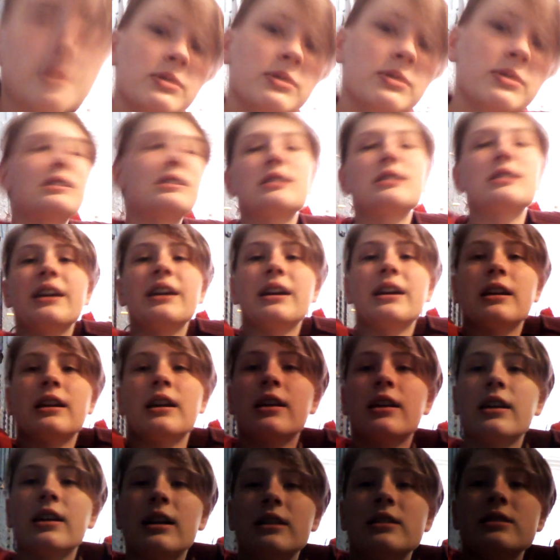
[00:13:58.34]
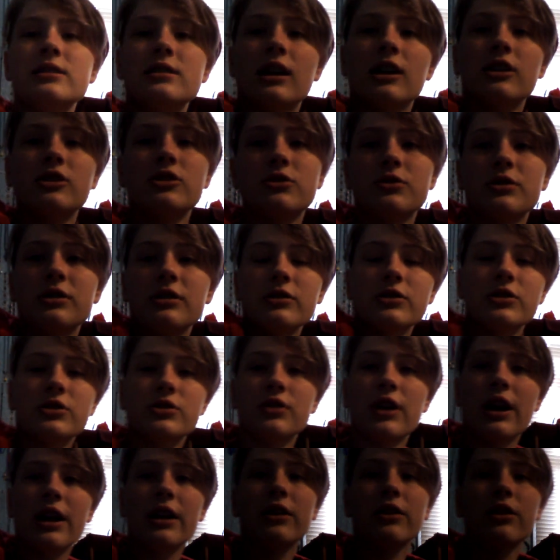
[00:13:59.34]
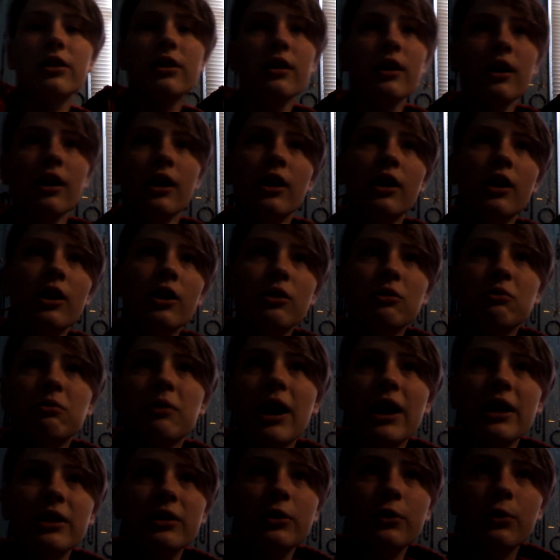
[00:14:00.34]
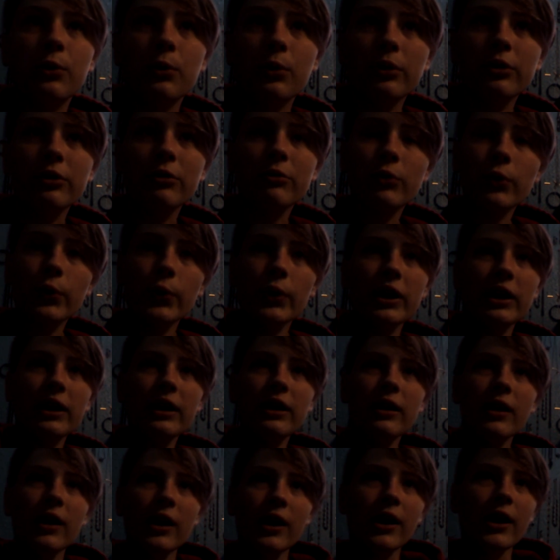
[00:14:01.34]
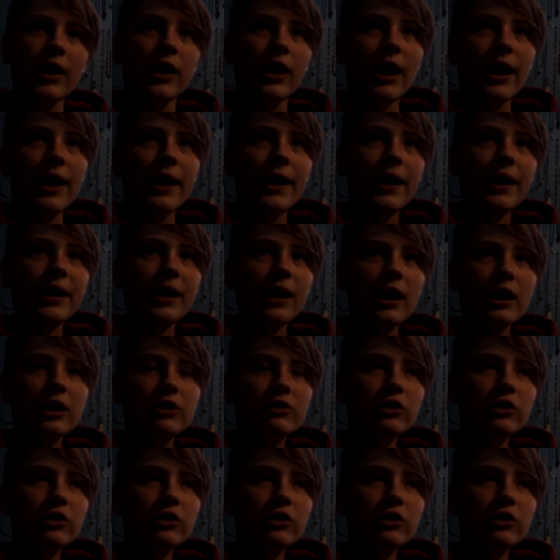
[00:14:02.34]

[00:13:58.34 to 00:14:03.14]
herself that was this like industrial strength red corduroy,